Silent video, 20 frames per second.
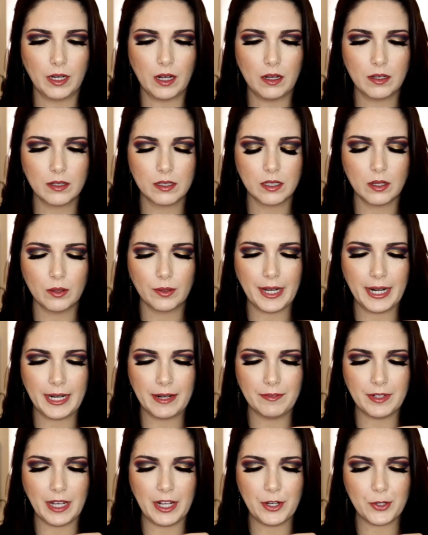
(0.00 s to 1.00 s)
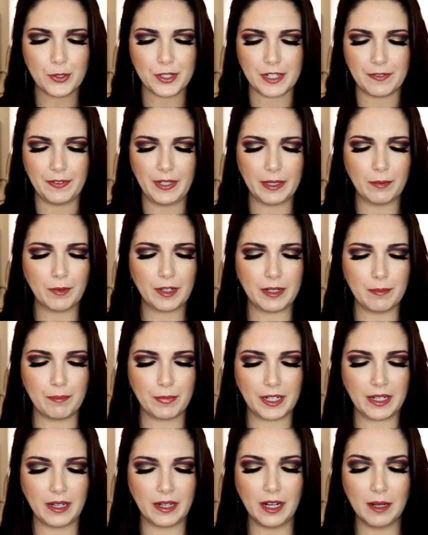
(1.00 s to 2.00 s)
also kind of dangerous. I feel like I'm gonna
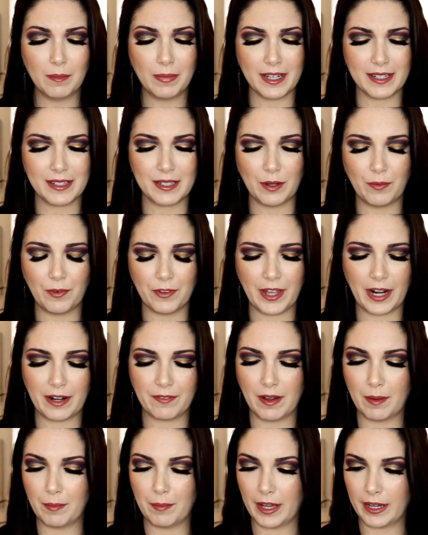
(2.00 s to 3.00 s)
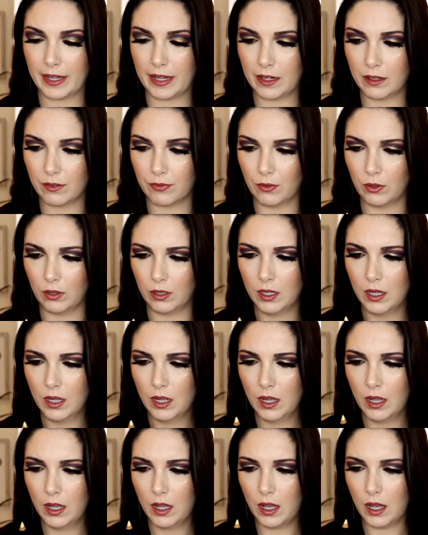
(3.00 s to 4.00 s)
cut myself with that if I'm not careful.
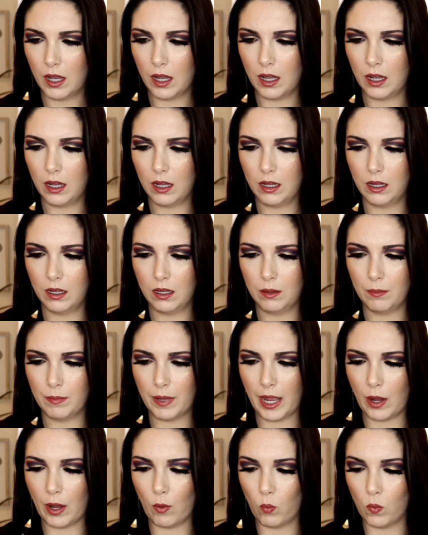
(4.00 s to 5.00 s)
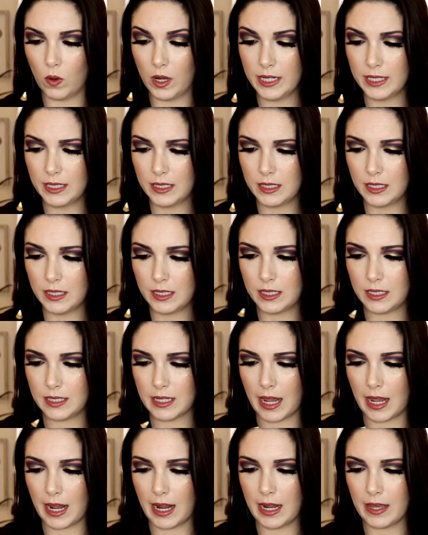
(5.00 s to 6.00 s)
I want to
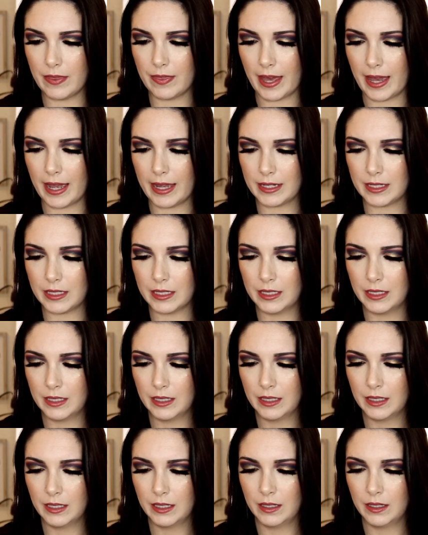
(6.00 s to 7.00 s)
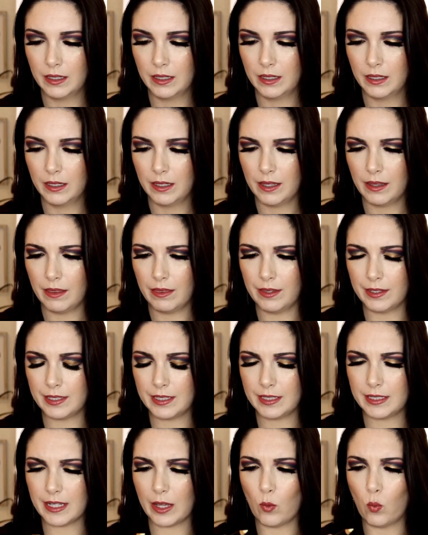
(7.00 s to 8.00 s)
say that this
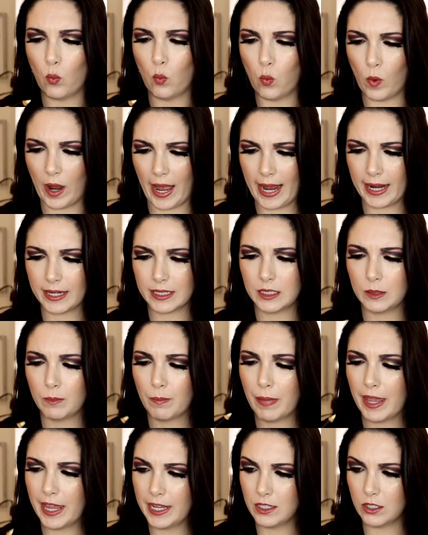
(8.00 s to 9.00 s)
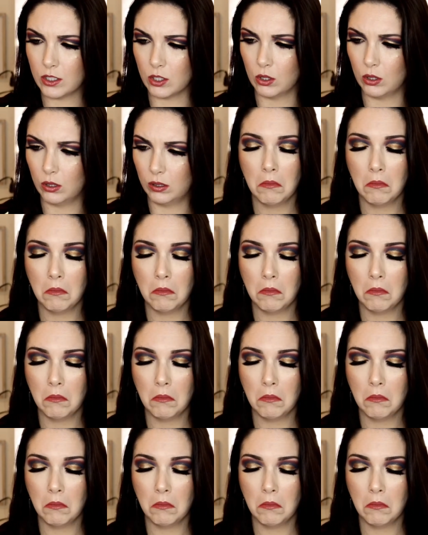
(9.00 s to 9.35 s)
is a wax pencil.